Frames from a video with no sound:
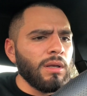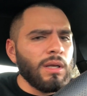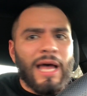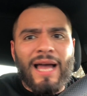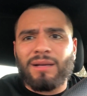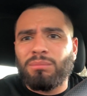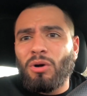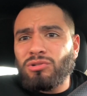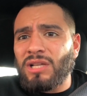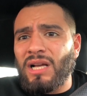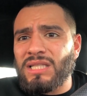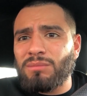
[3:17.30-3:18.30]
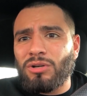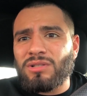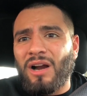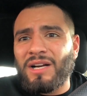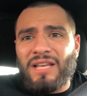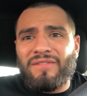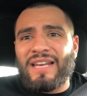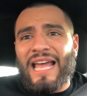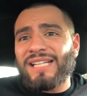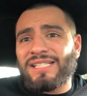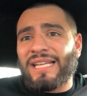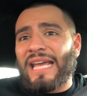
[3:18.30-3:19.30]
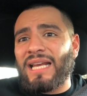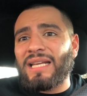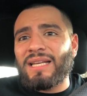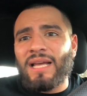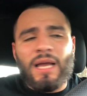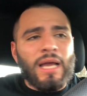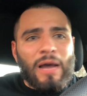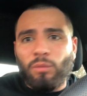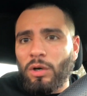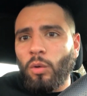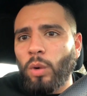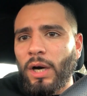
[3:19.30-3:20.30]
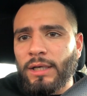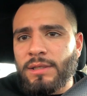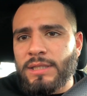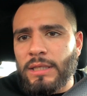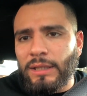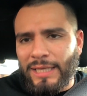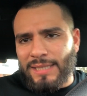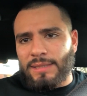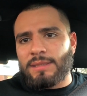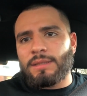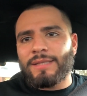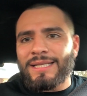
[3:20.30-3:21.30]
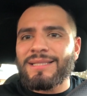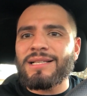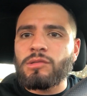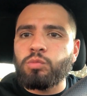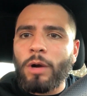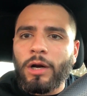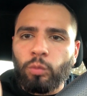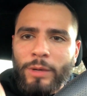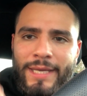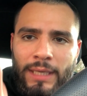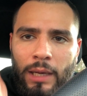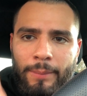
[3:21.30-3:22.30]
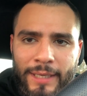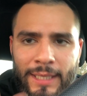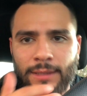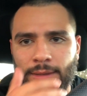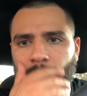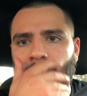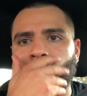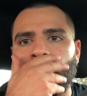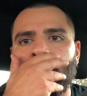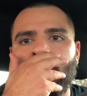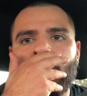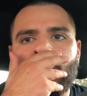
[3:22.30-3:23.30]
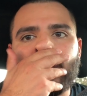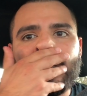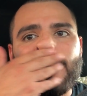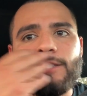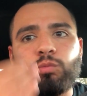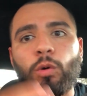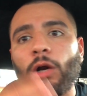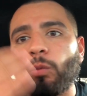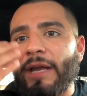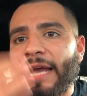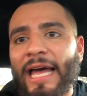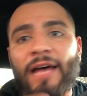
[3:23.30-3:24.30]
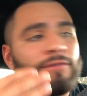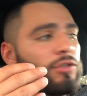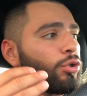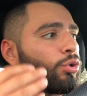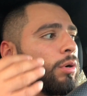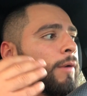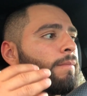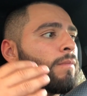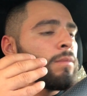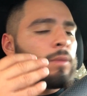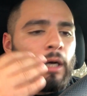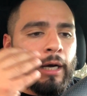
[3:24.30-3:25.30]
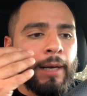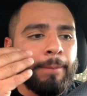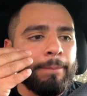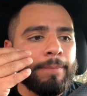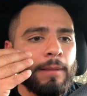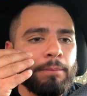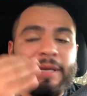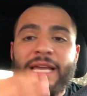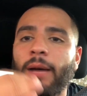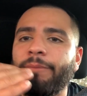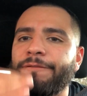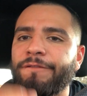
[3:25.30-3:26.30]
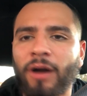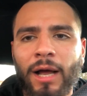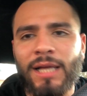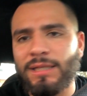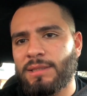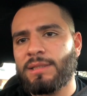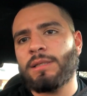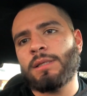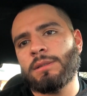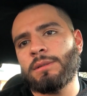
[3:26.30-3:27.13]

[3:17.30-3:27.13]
Heck, most customers aren't even educated on what a water seal is. This is where we come in. This is where we have to be upfront.